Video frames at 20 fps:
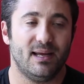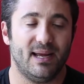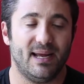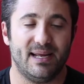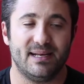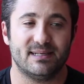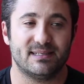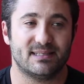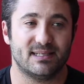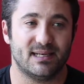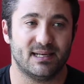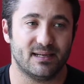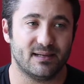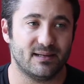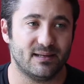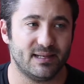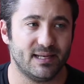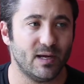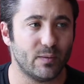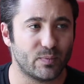and
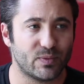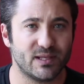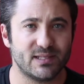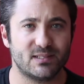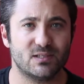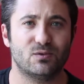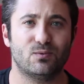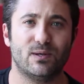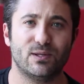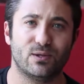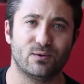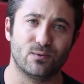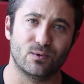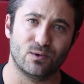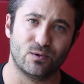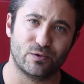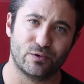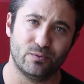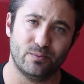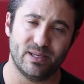say, yep, this is what the
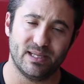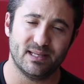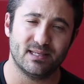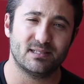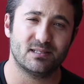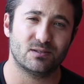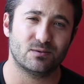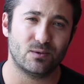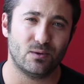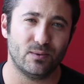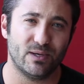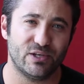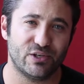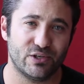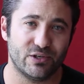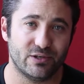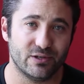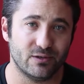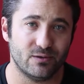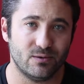rule should be, this is what we
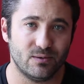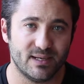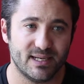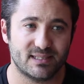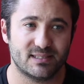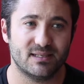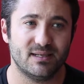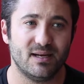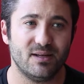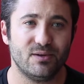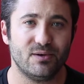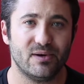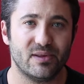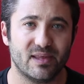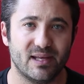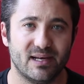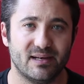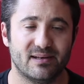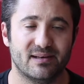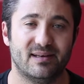should do. It's another
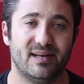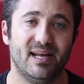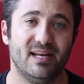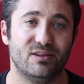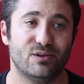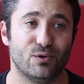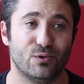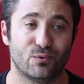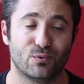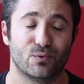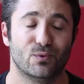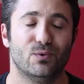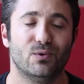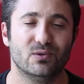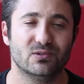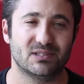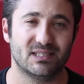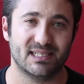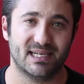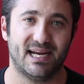thing to take those
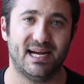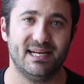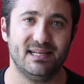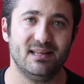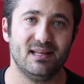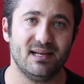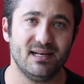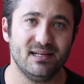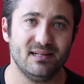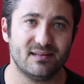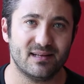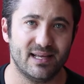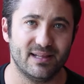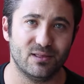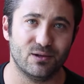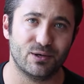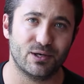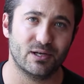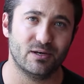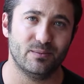rules and guidelines
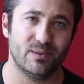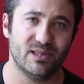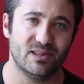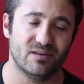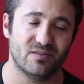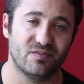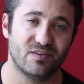and look at them in the